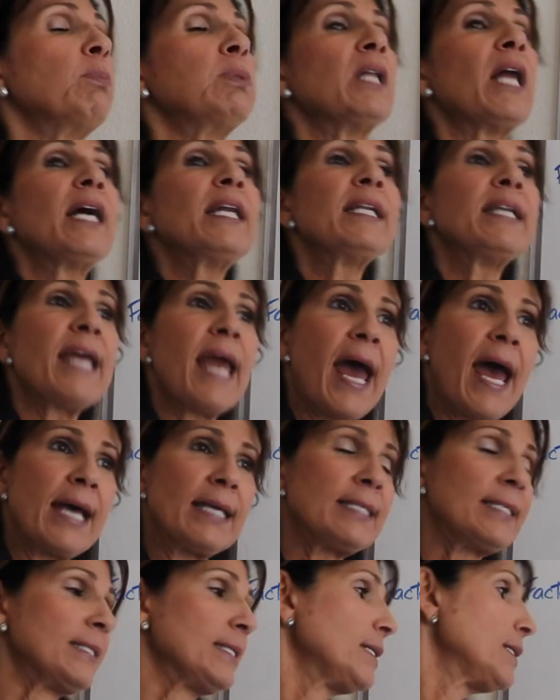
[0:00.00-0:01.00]
blood
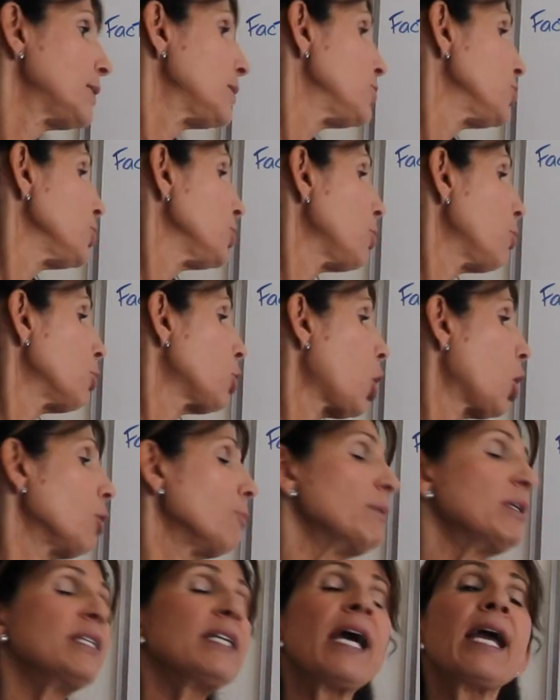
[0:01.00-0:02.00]
gases. You know,
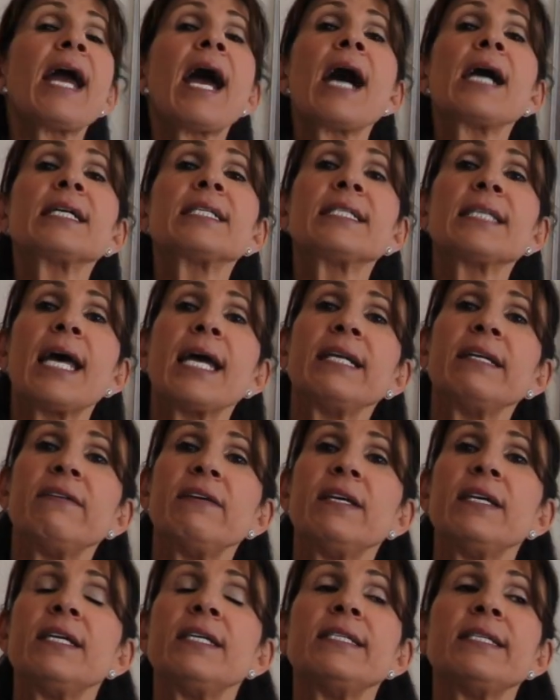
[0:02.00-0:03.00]
carbon dioxide
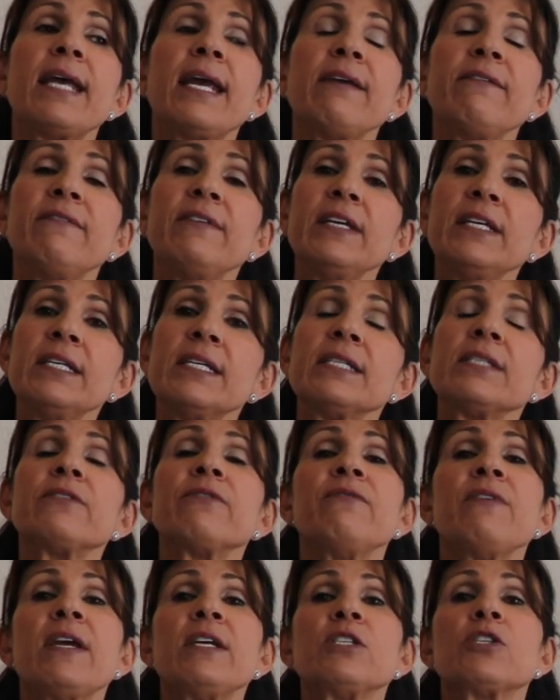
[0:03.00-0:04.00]
is a
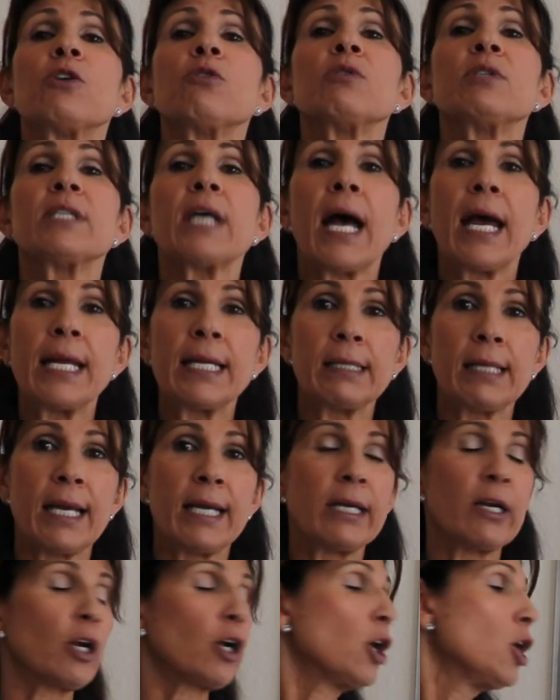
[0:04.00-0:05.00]
venous
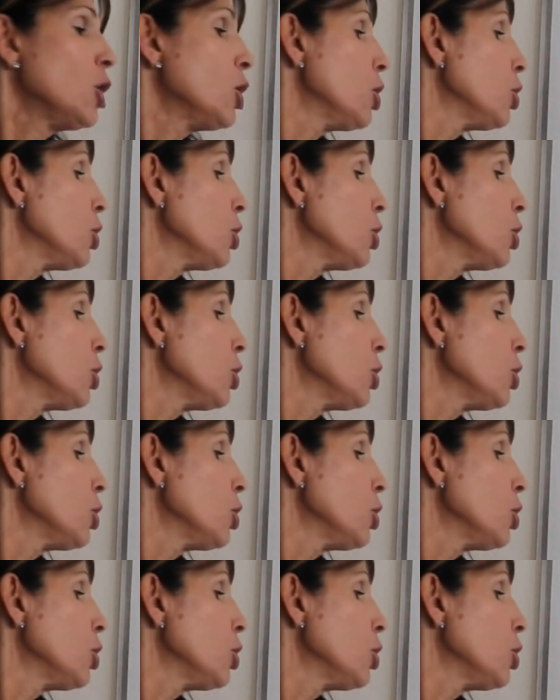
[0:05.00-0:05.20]
vasodilator.